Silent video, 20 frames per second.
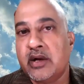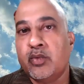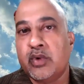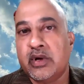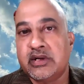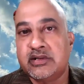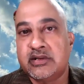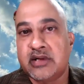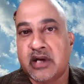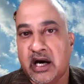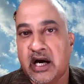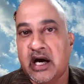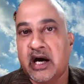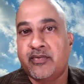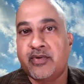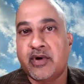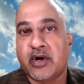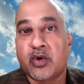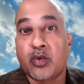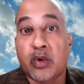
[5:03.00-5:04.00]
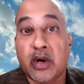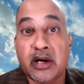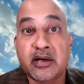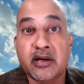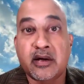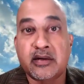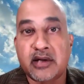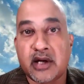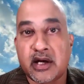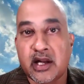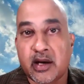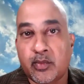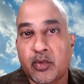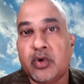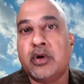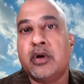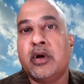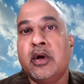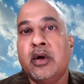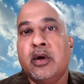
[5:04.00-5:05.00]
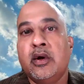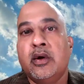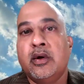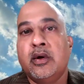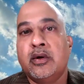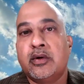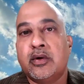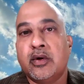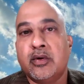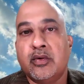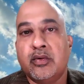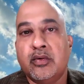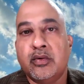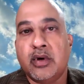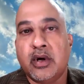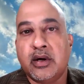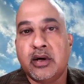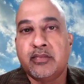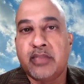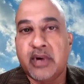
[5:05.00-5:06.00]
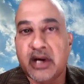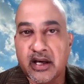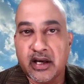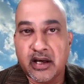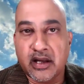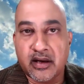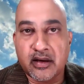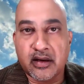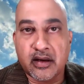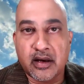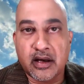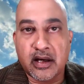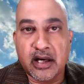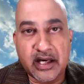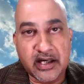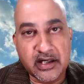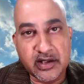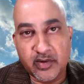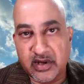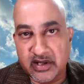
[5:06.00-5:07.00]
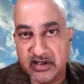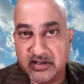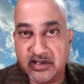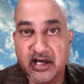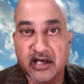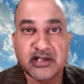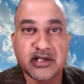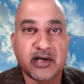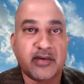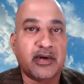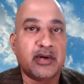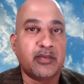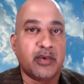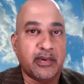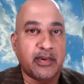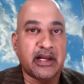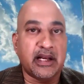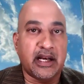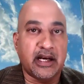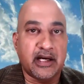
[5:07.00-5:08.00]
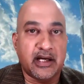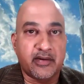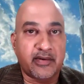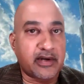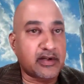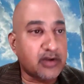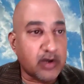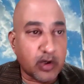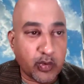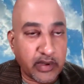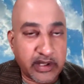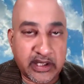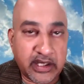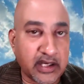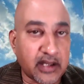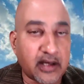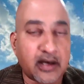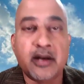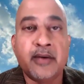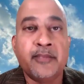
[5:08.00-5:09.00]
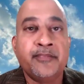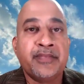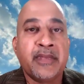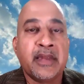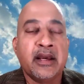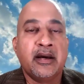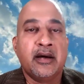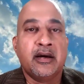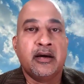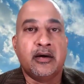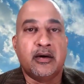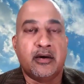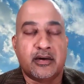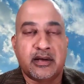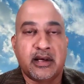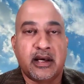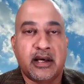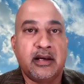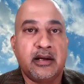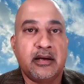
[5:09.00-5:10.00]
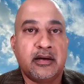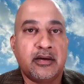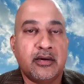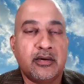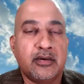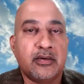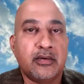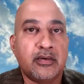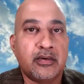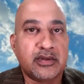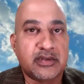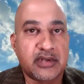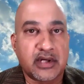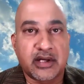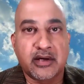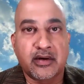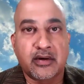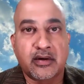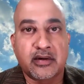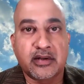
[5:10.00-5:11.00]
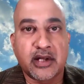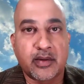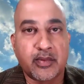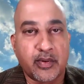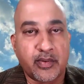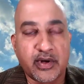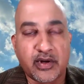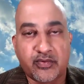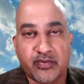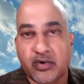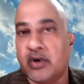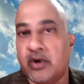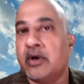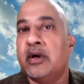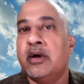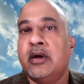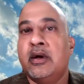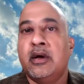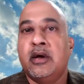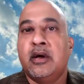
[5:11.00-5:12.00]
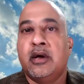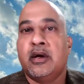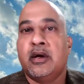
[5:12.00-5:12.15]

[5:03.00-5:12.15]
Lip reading: invest half or quarter that amount to buy an antivirus, K7 mobile antivirus, a quick heal, okay, to secure their mobile phone.